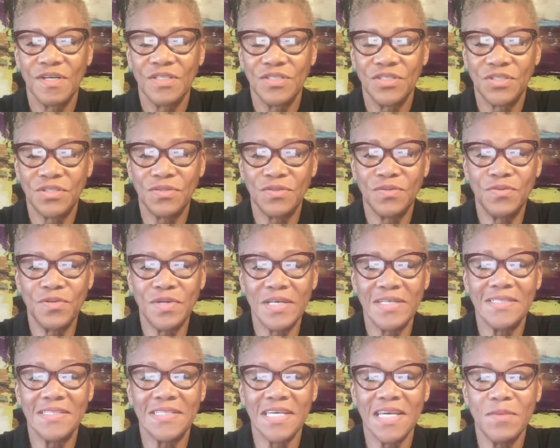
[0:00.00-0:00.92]
to
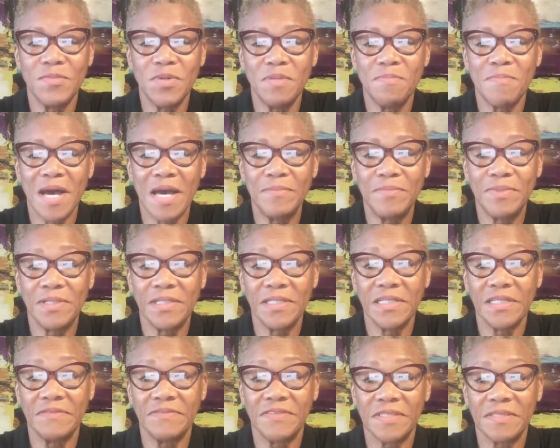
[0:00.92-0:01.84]
examine my
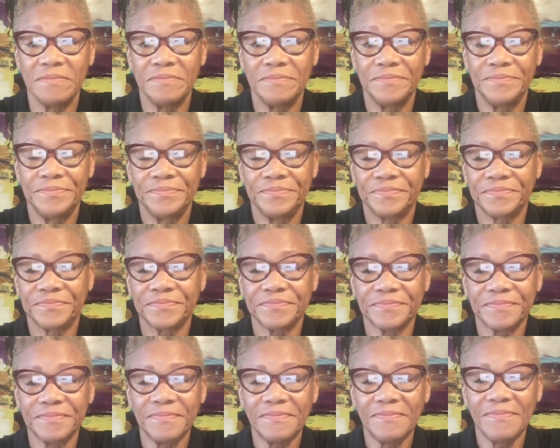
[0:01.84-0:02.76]
beliefs,
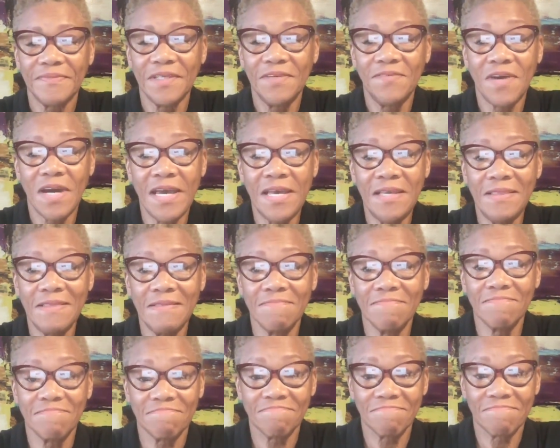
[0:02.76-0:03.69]
right?
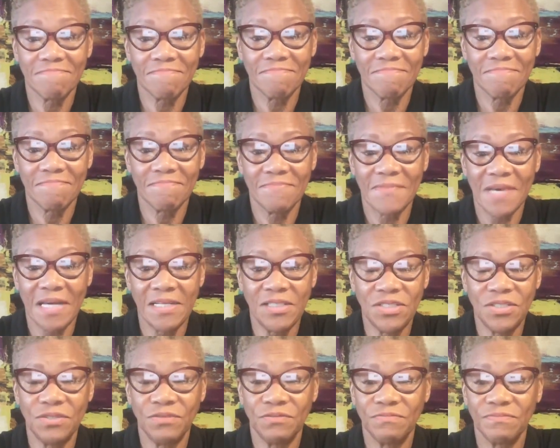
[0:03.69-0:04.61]
I
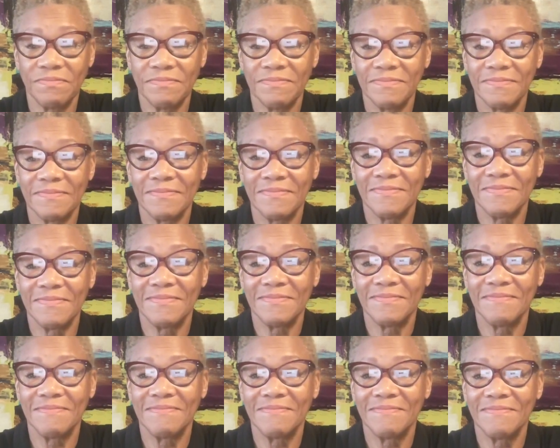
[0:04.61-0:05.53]
do.
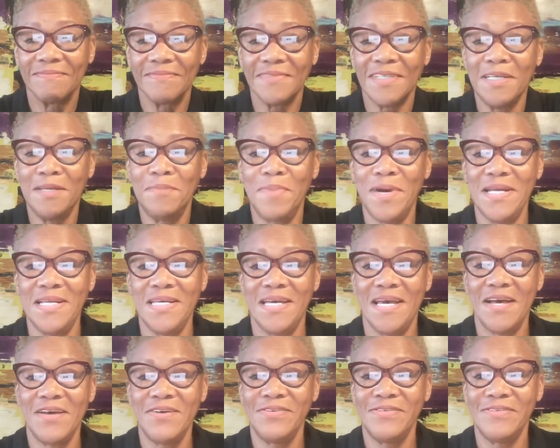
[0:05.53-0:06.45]
Anybody
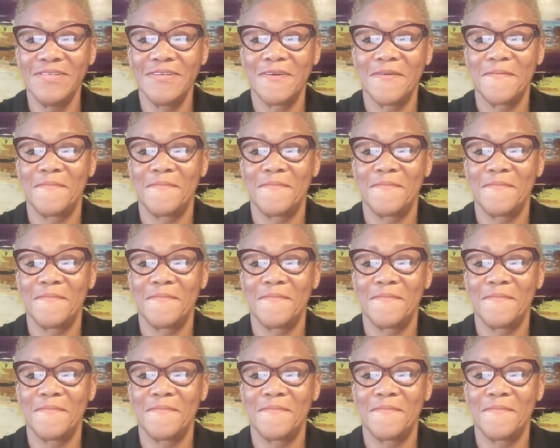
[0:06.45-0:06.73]
else?